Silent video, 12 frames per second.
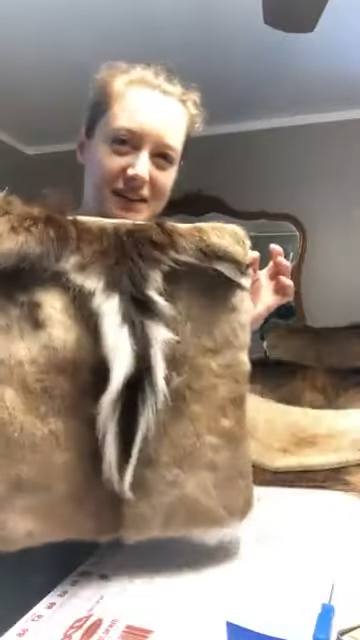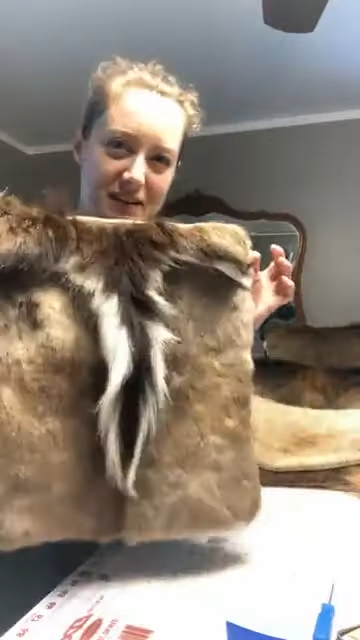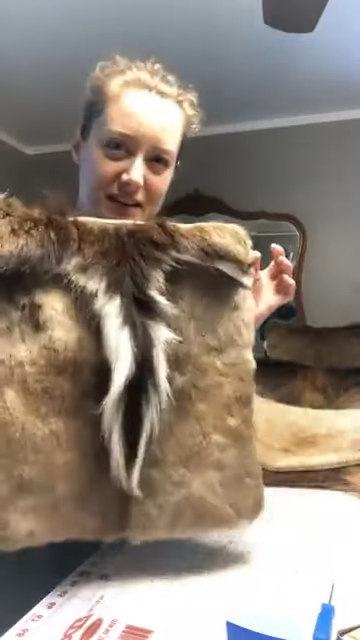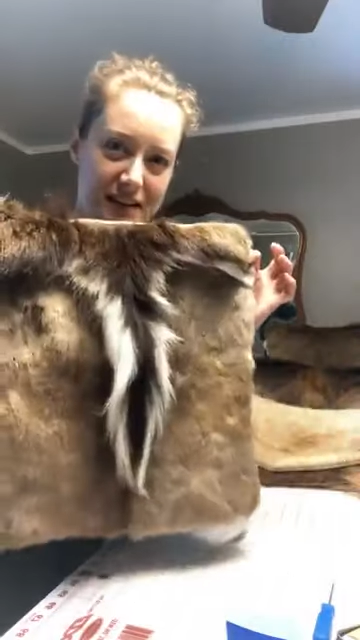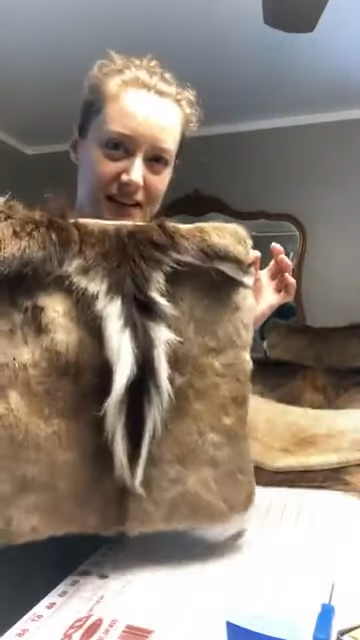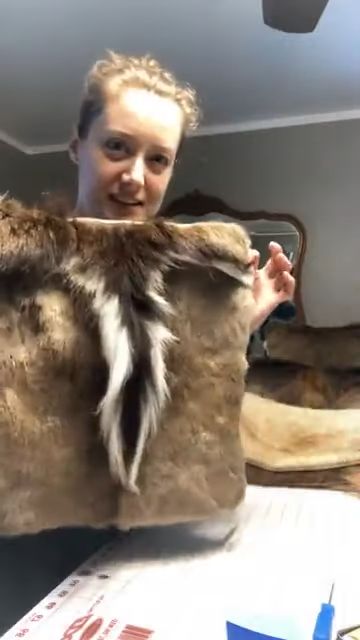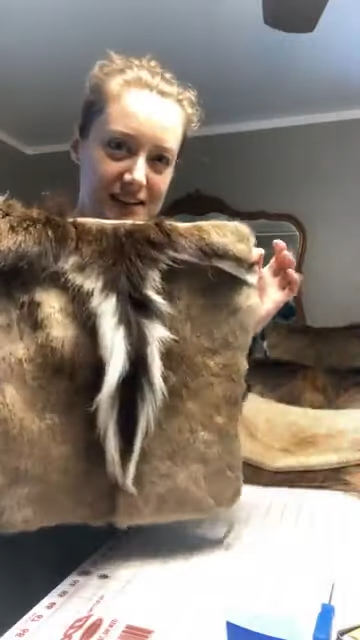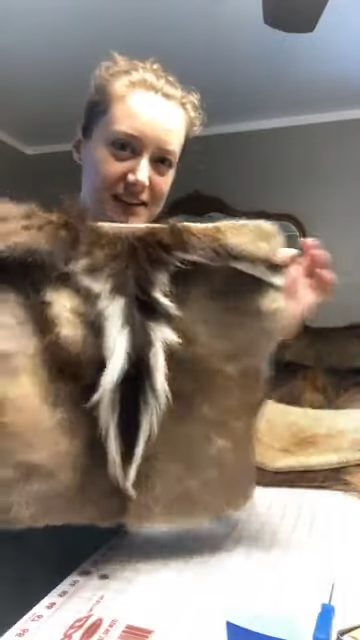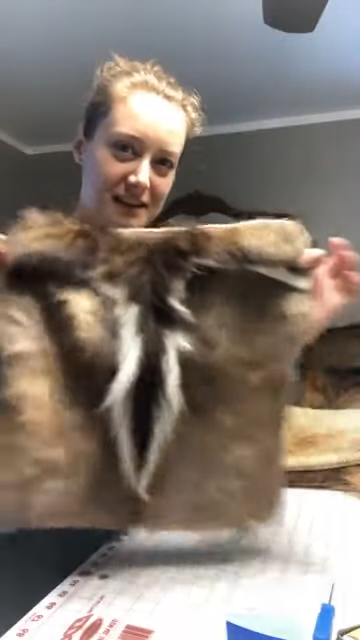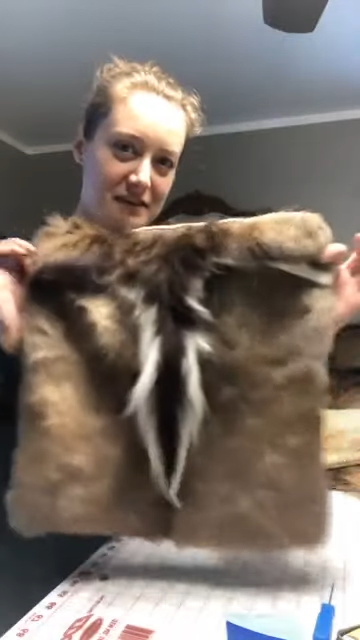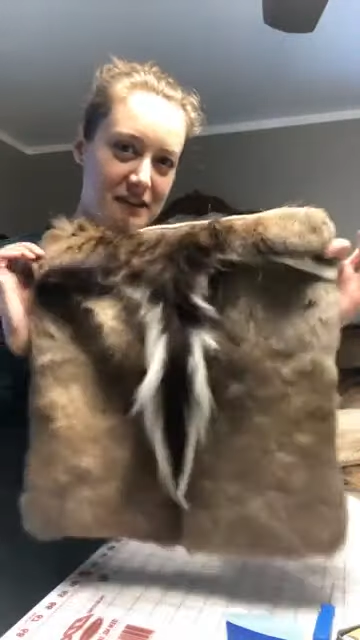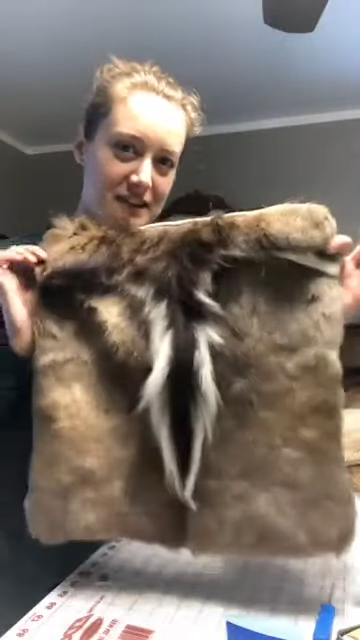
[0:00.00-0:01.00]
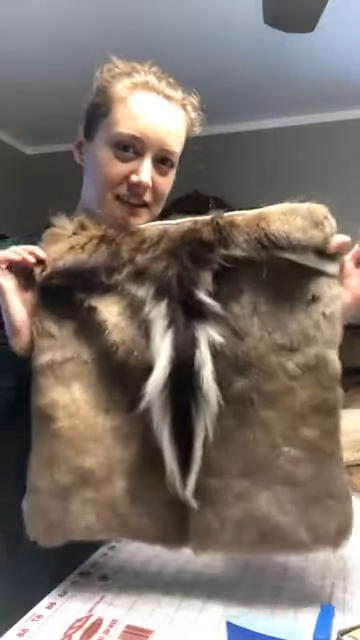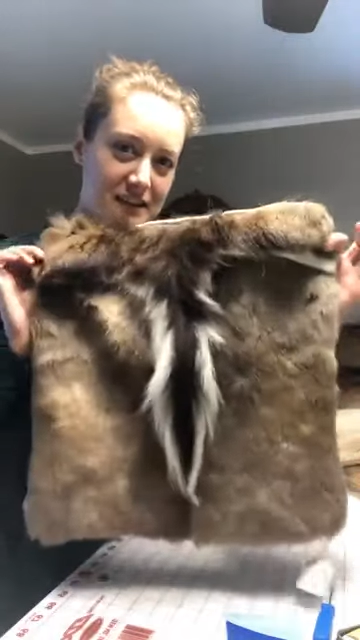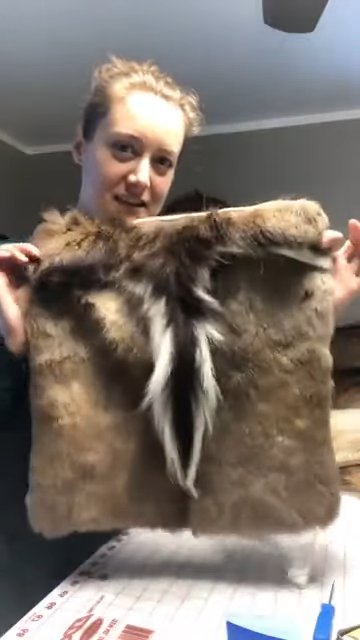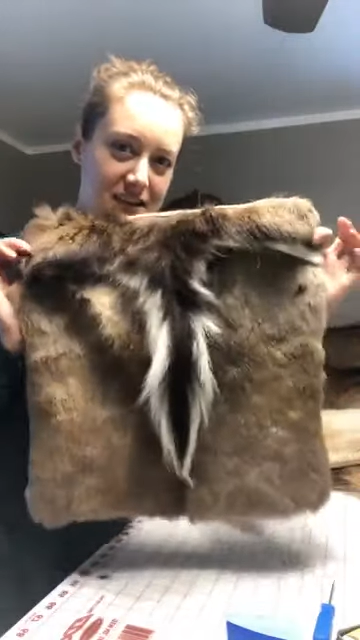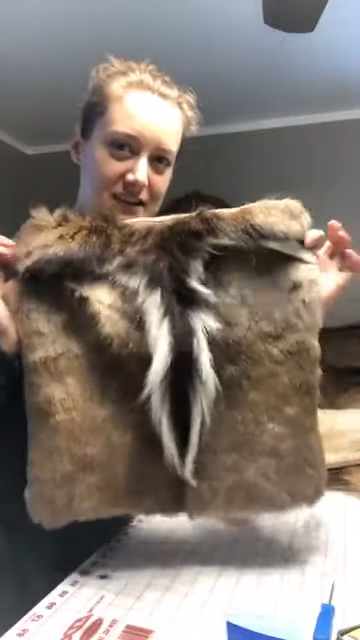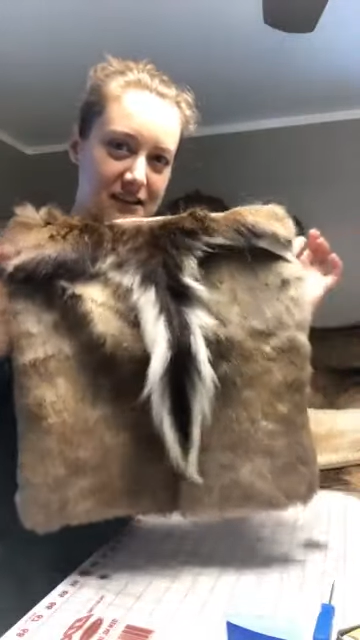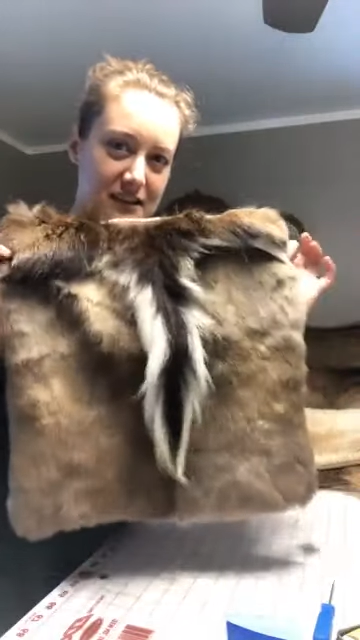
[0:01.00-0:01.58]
Working on stuffing a